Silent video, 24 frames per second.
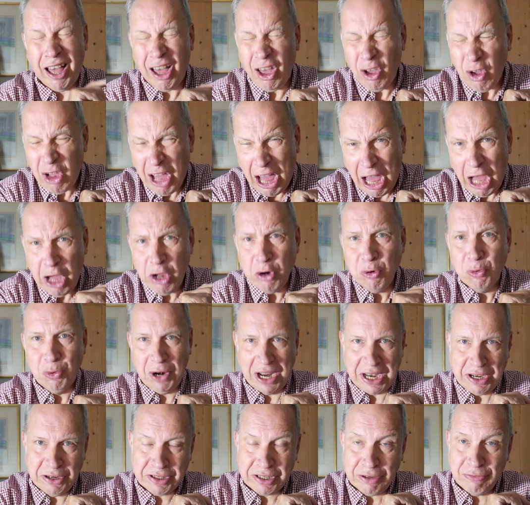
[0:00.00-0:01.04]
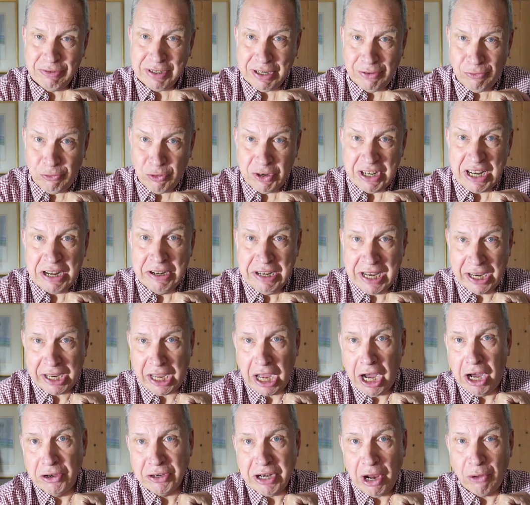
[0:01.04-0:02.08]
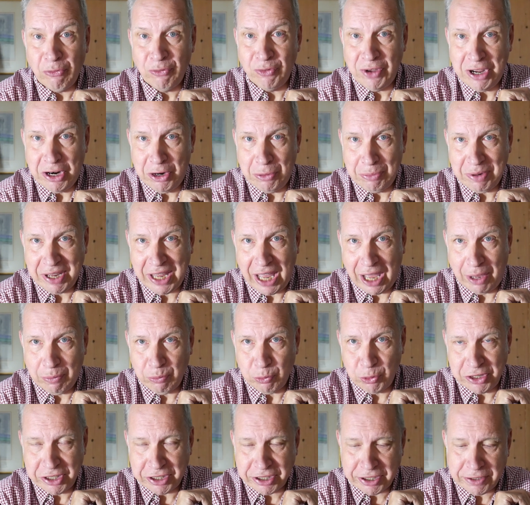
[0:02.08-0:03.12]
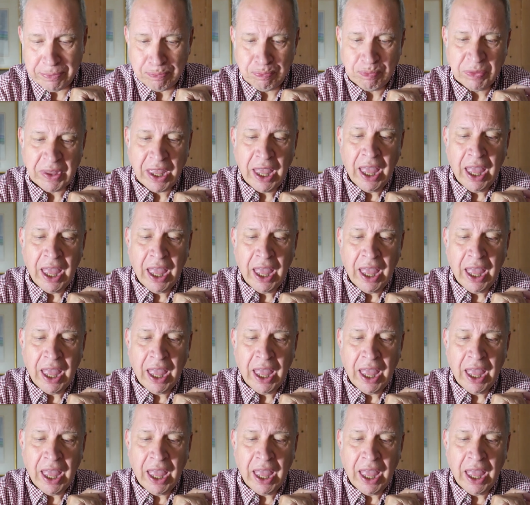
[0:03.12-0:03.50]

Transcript: a whole range of different Nikon film cameras.